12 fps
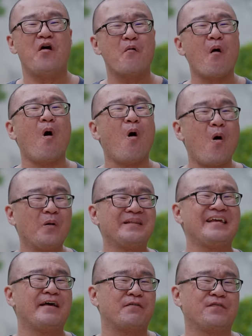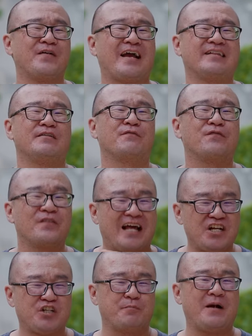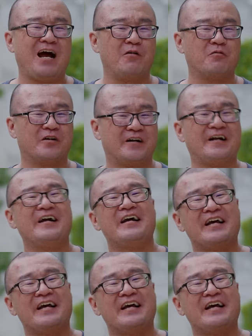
will only affect the flash power.